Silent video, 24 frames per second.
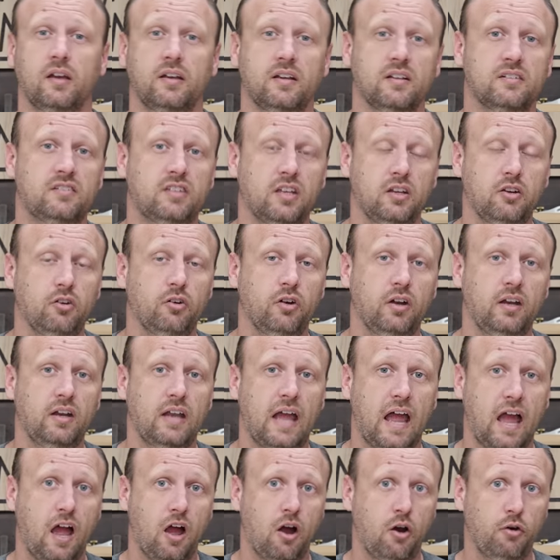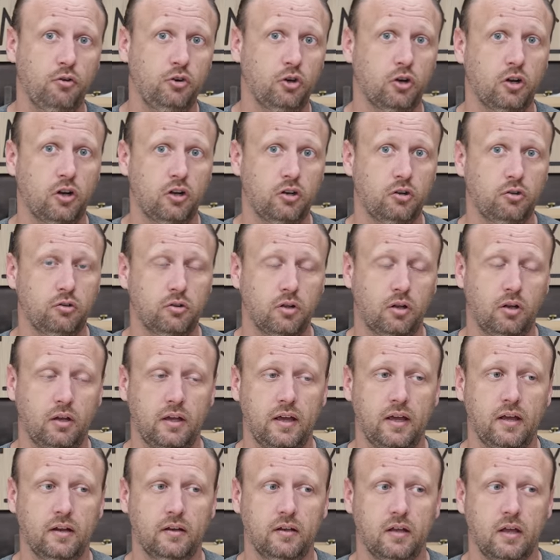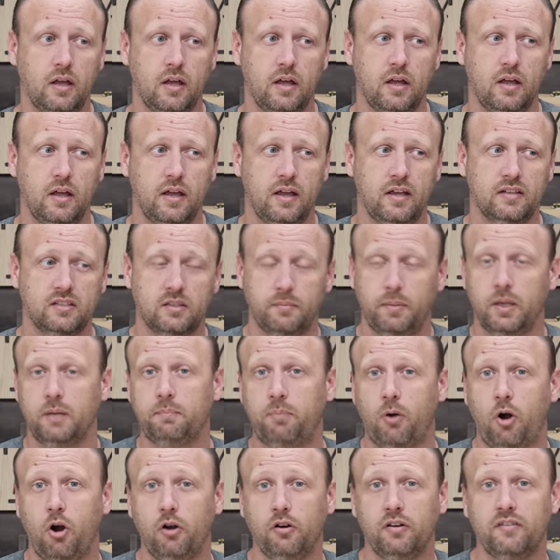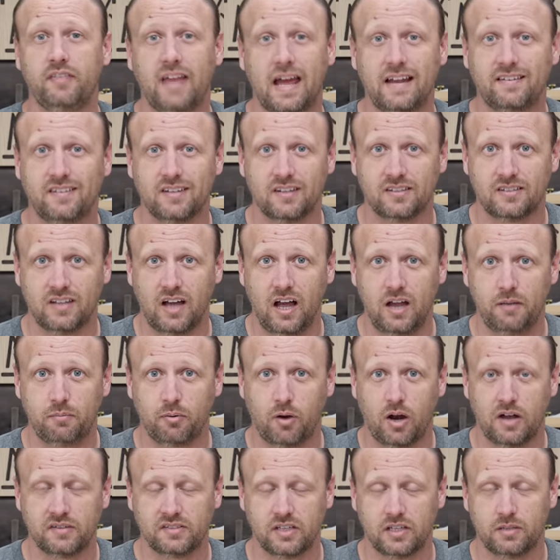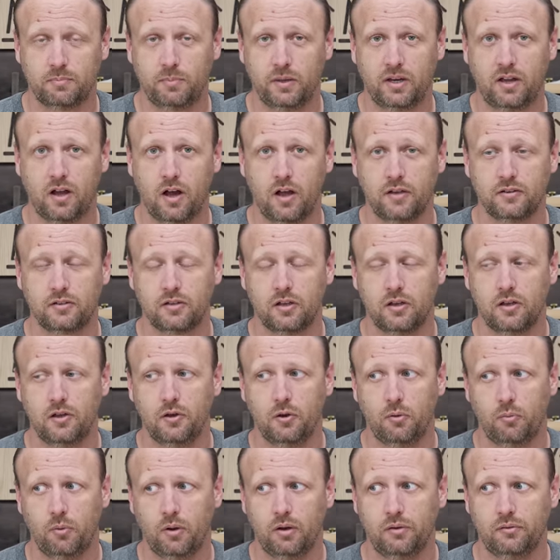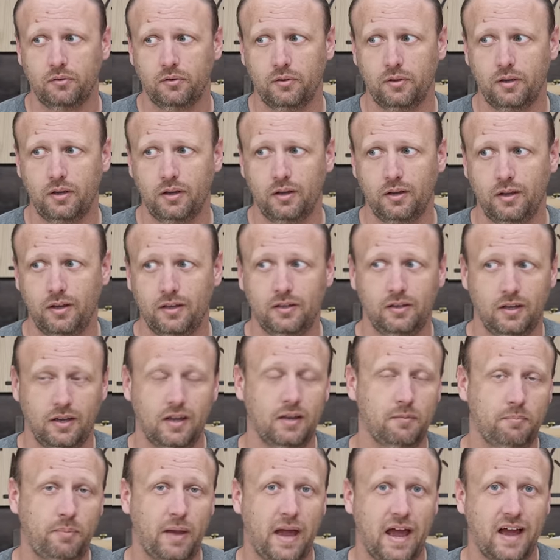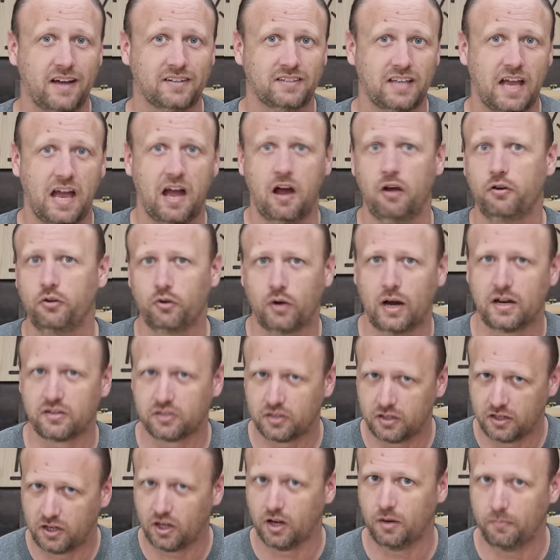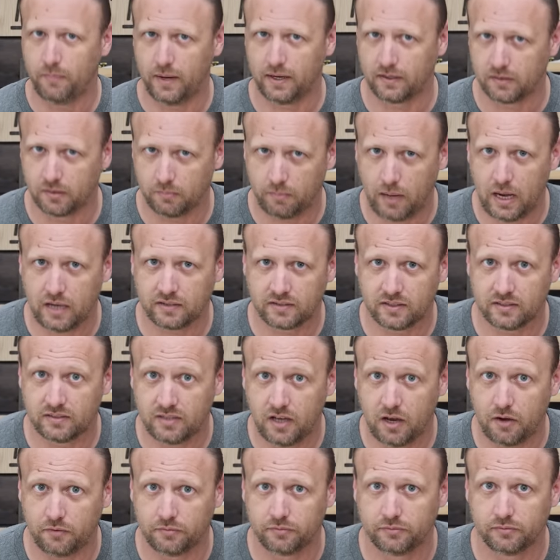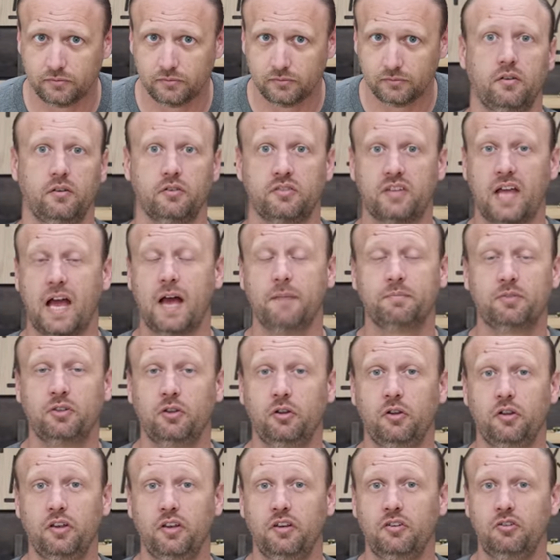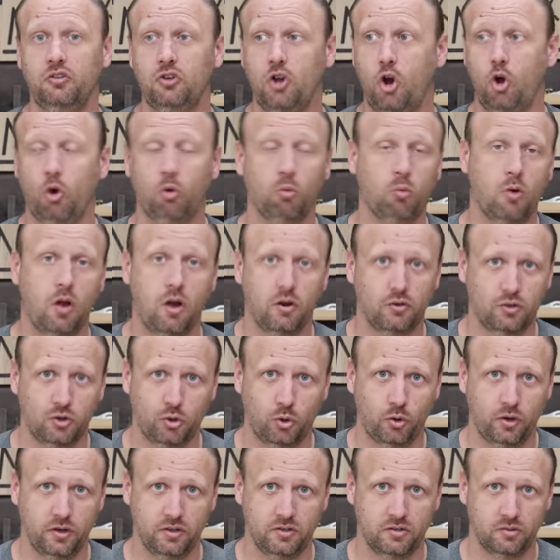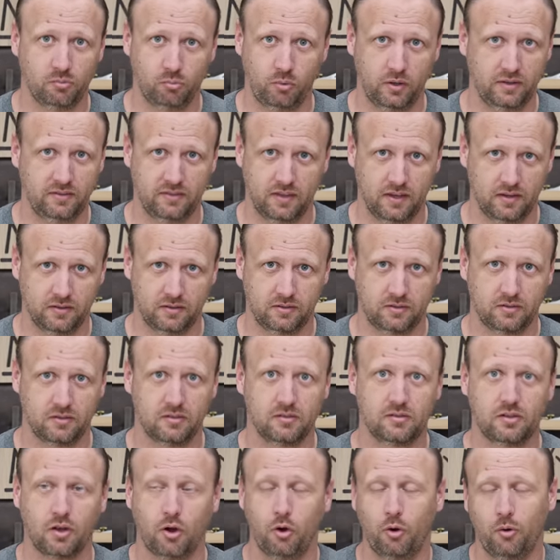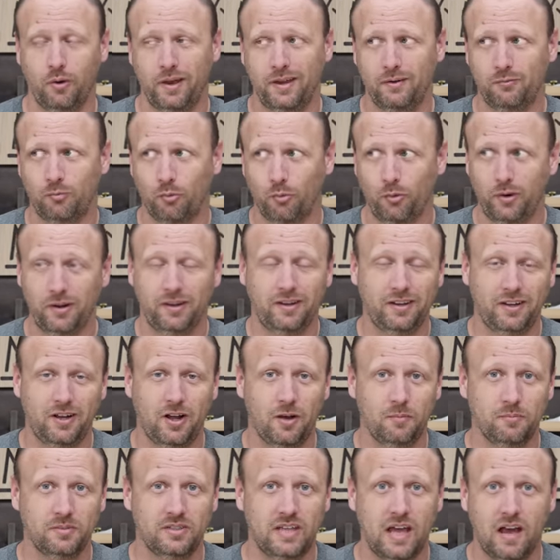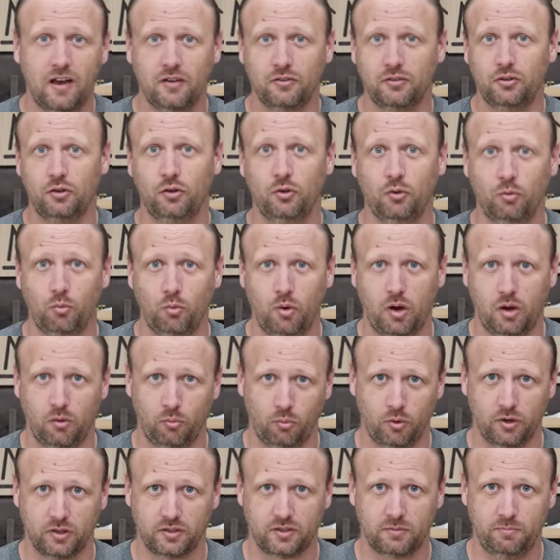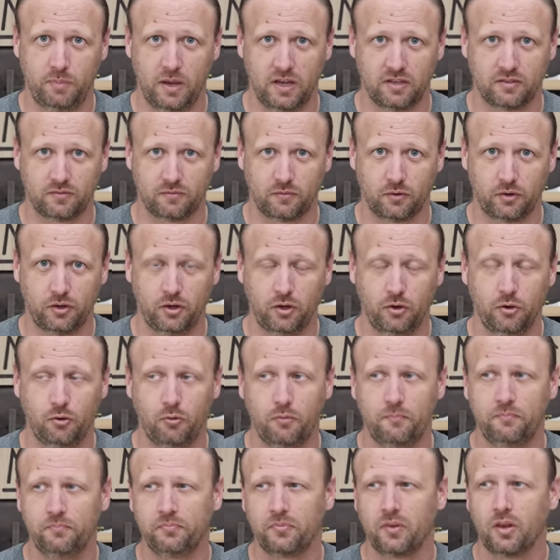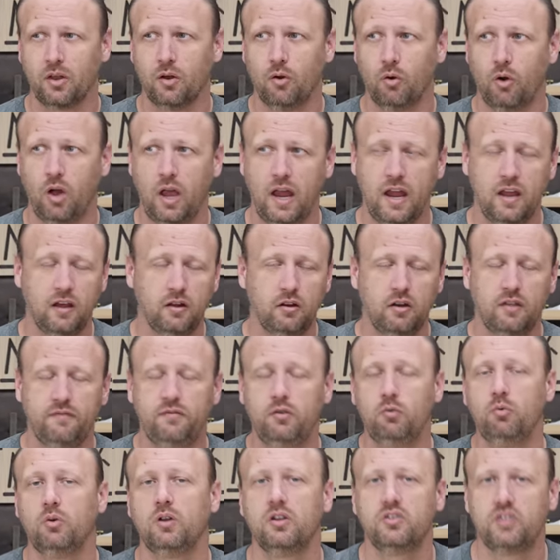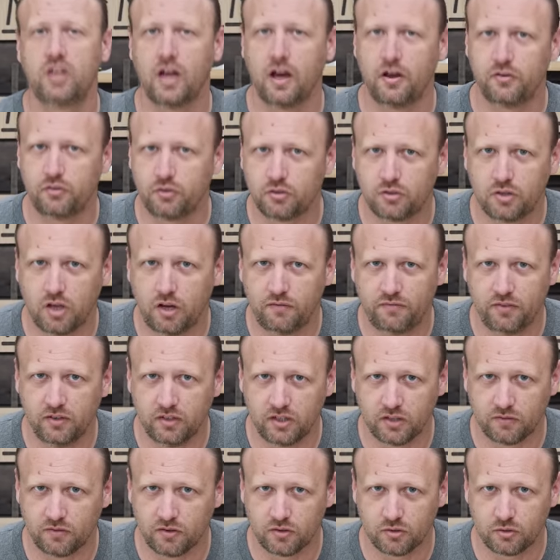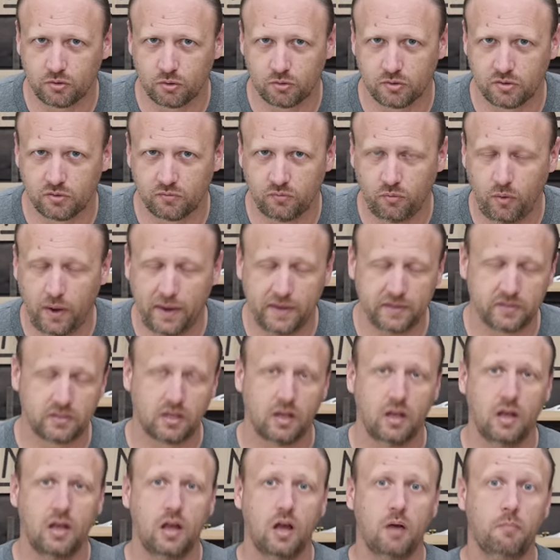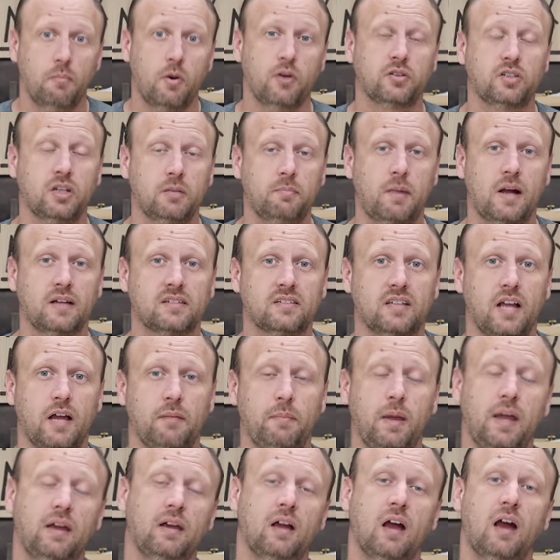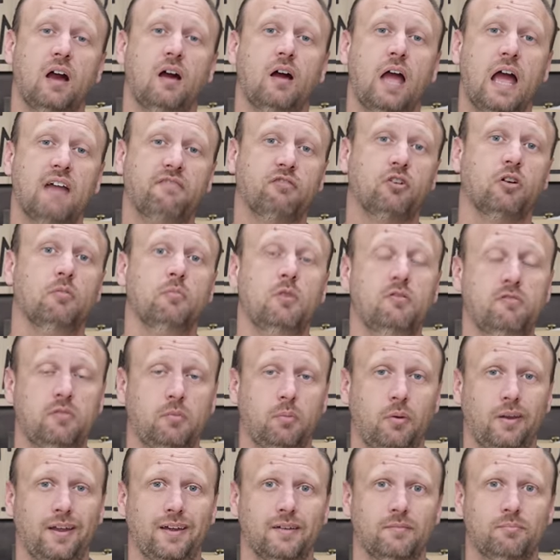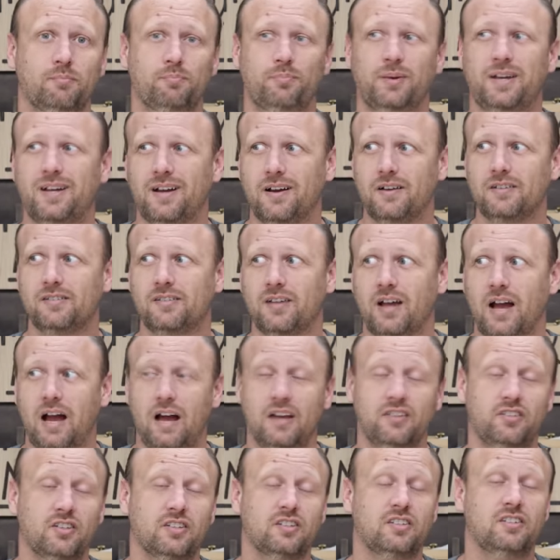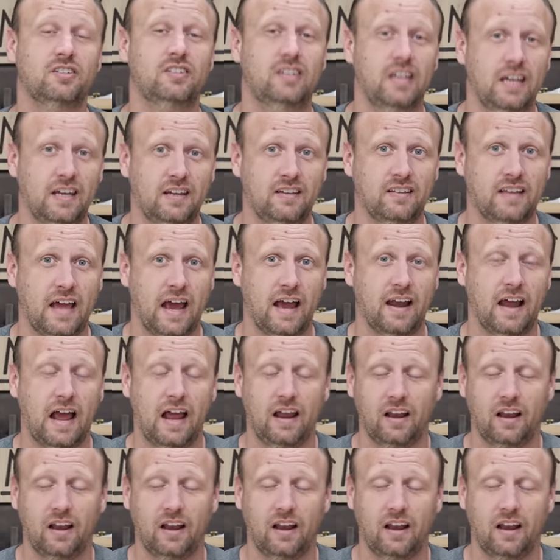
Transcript: Considering how you're going to do the lid is a big part of that design process because, well, it impacts how you're actually going to make the box itself. There's absolutely no wrong choice with this. So it really comes down to what works best for you and if you want to challenge yourself in different sorts of ways. Most of the boxes I make have a removable lid because I just dig that.